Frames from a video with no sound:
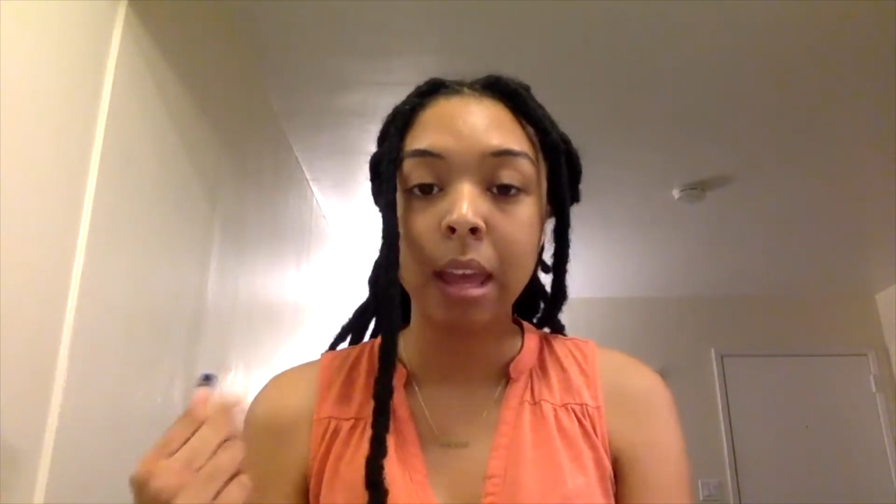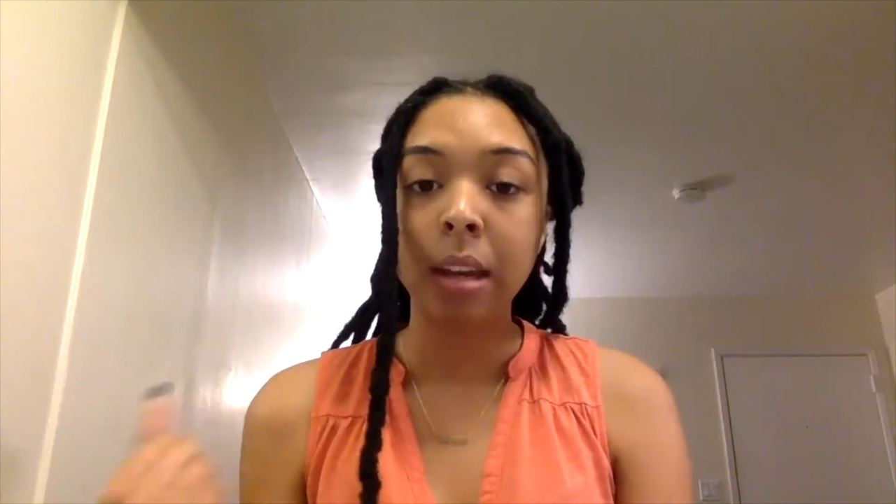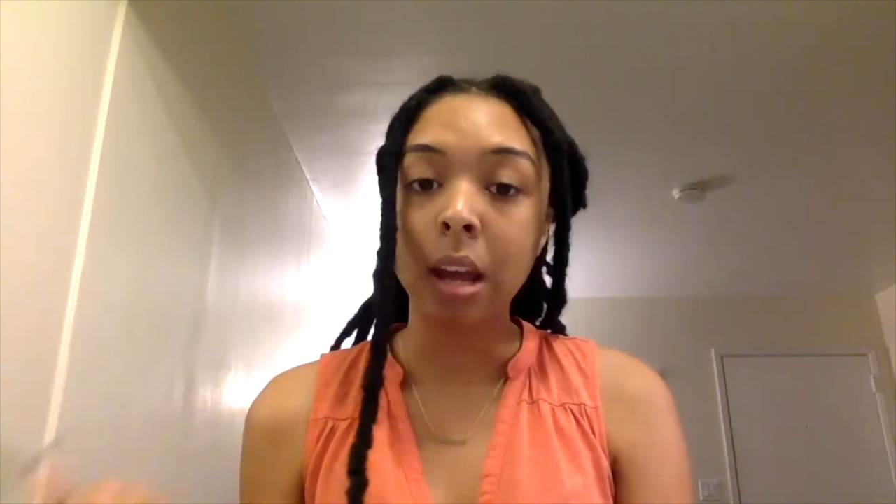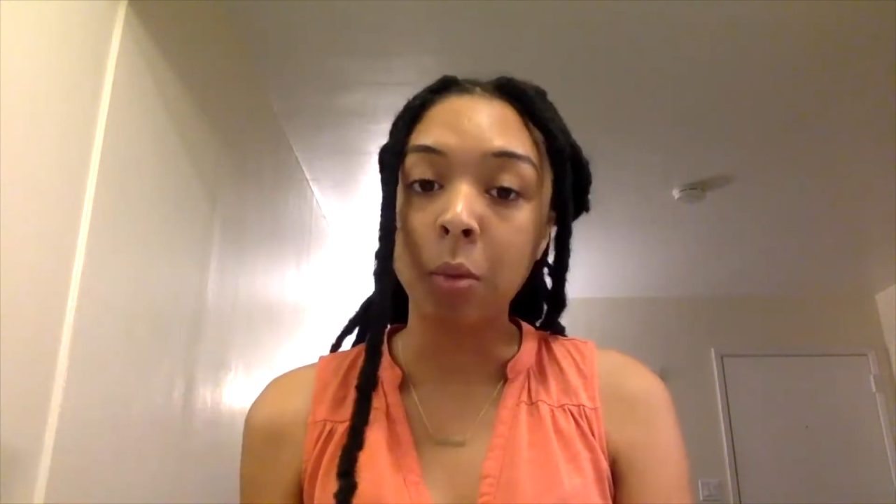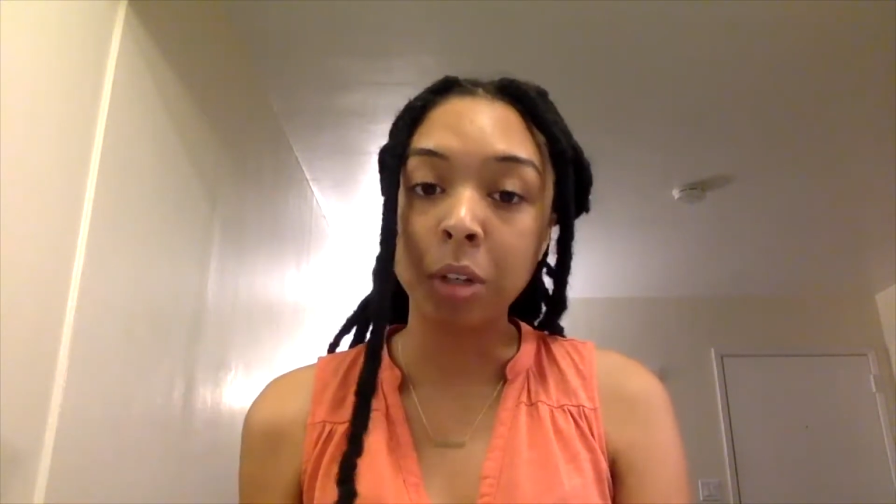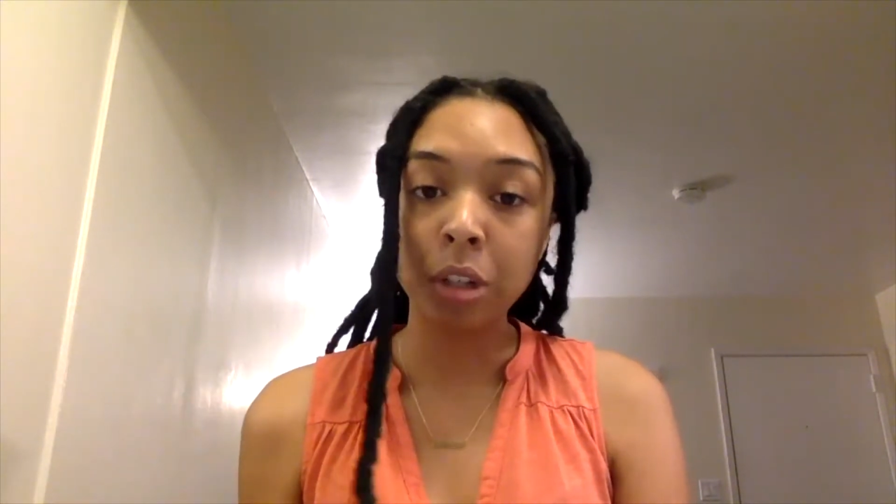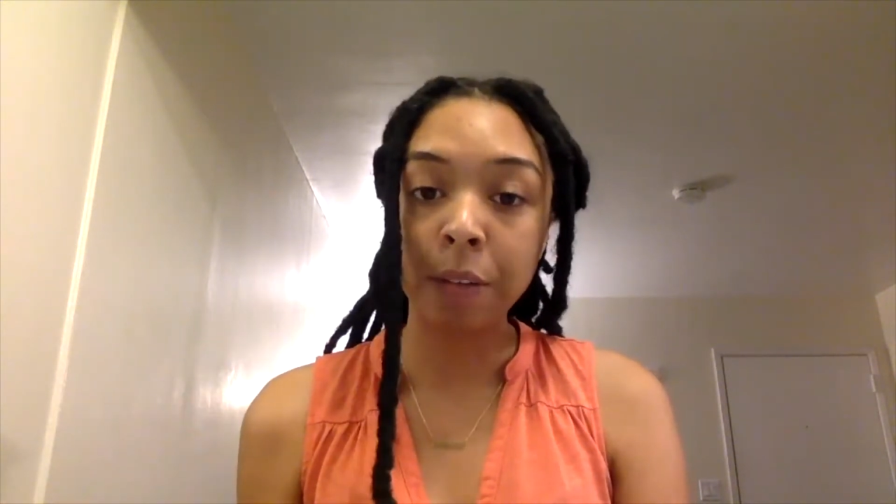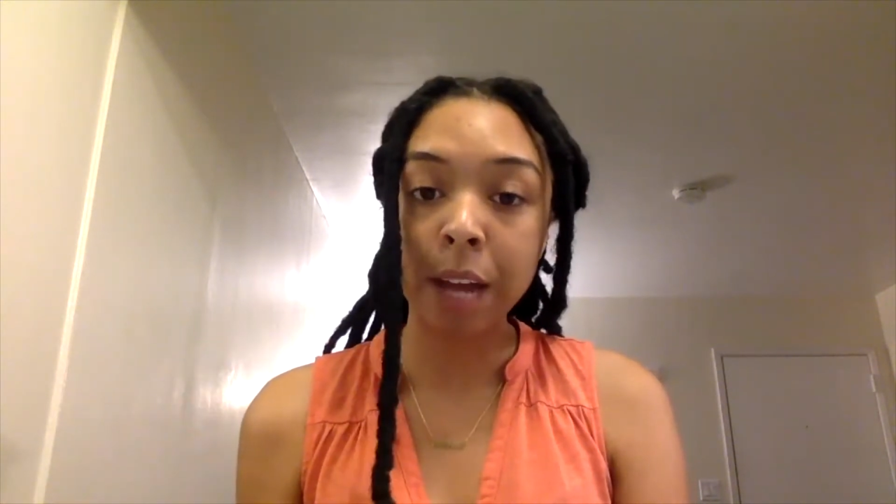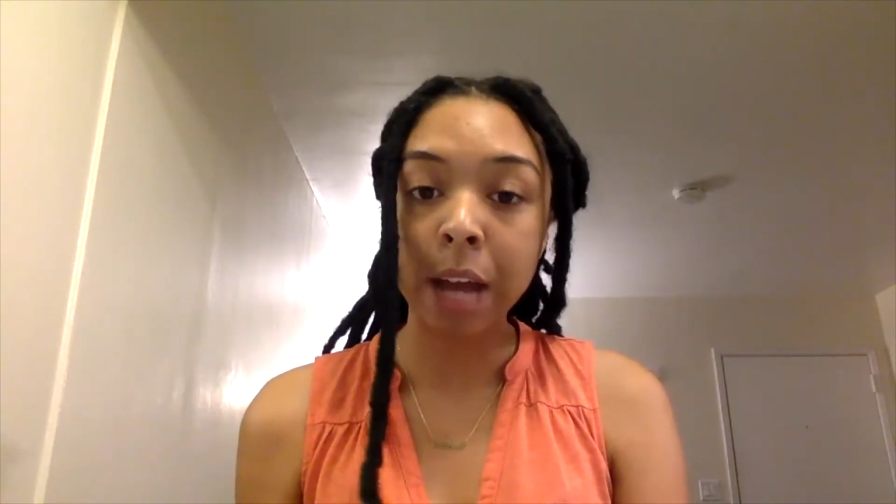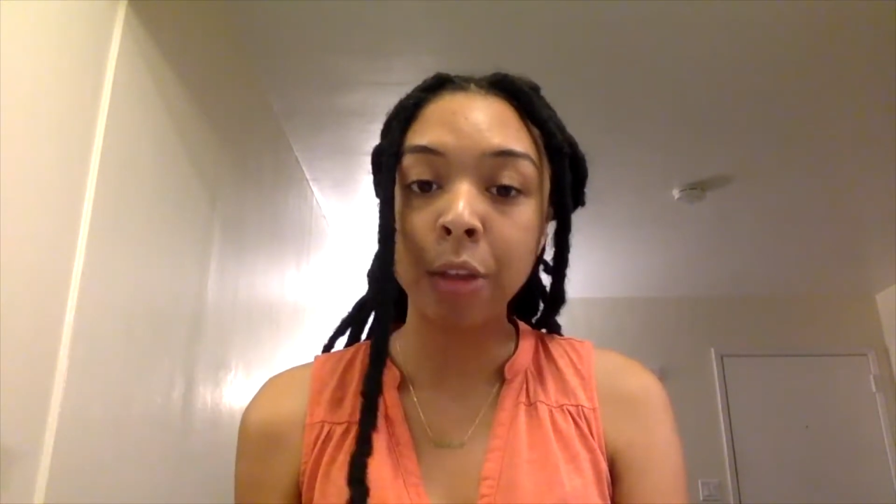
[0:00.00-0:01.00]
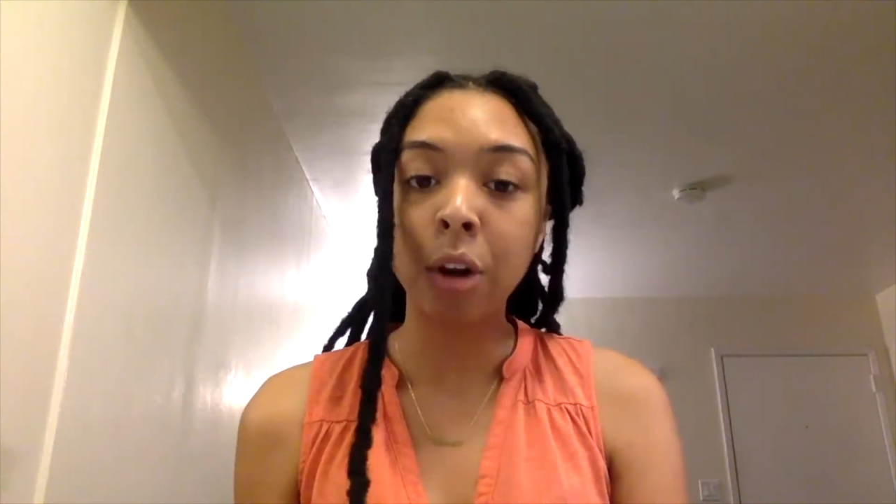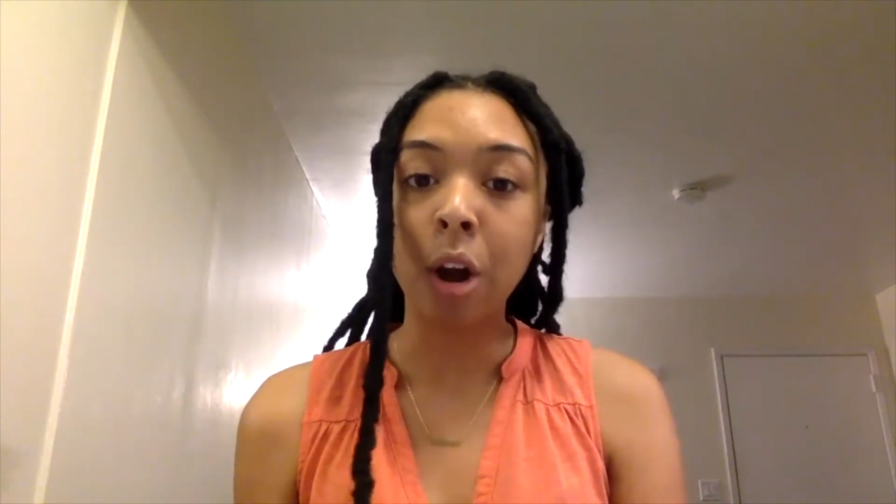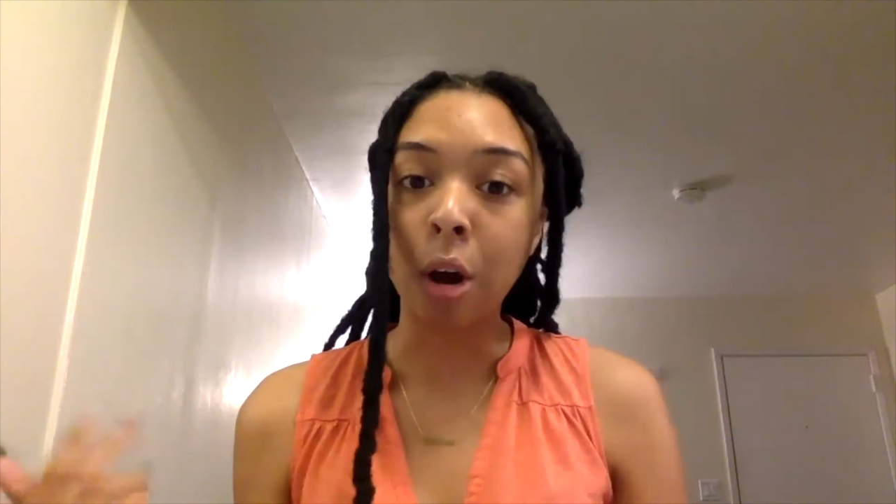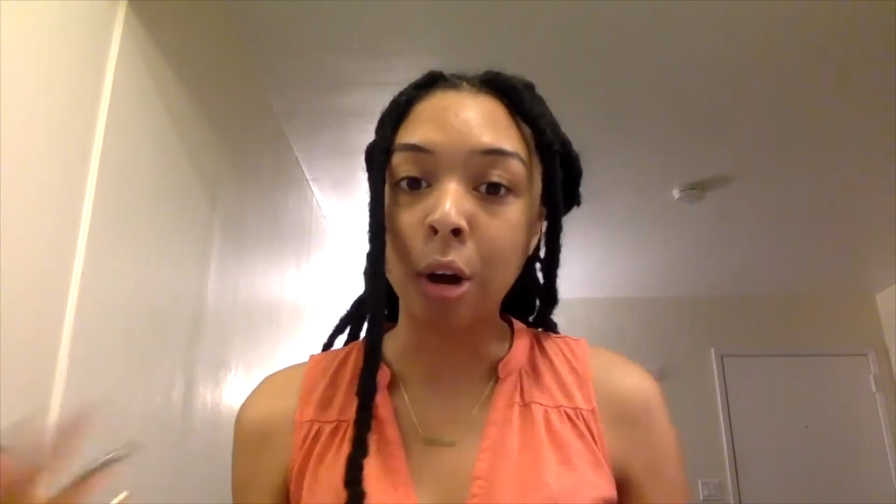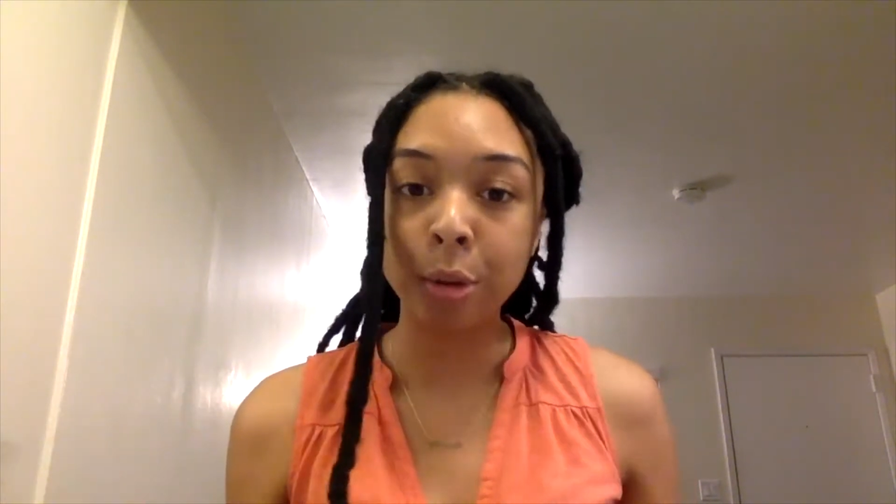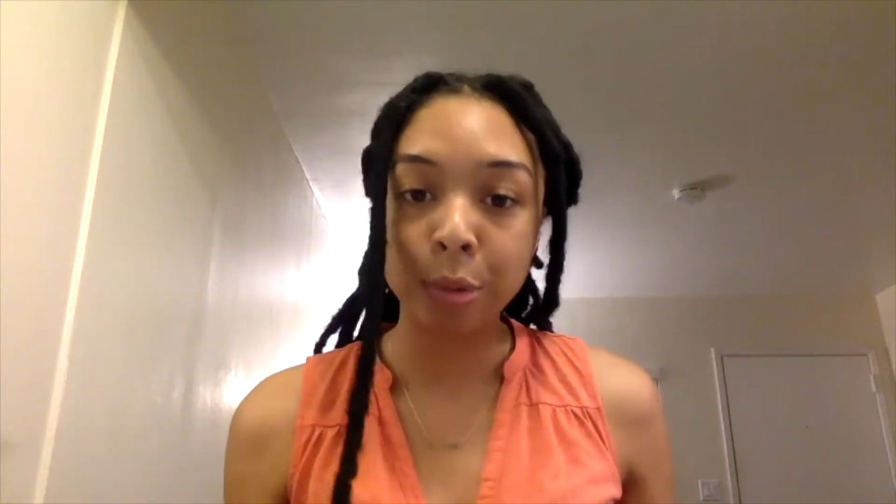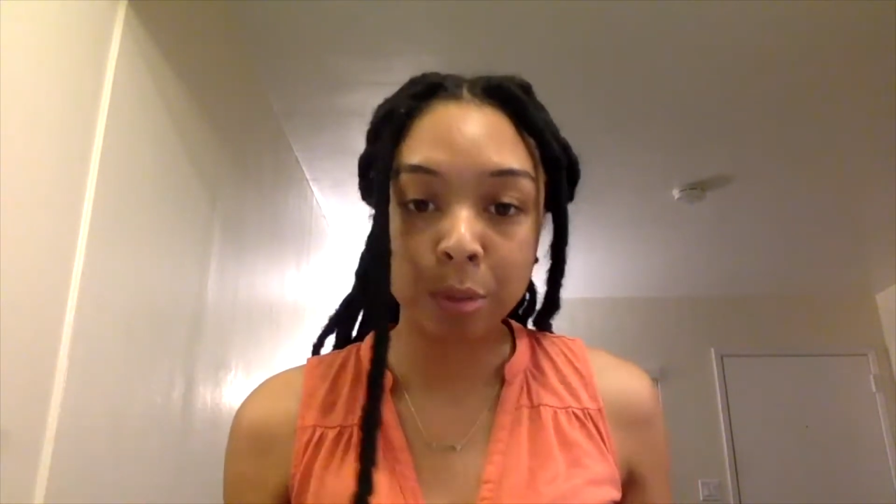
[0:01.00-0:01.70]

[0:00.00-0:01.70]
Now, once you've gathered all those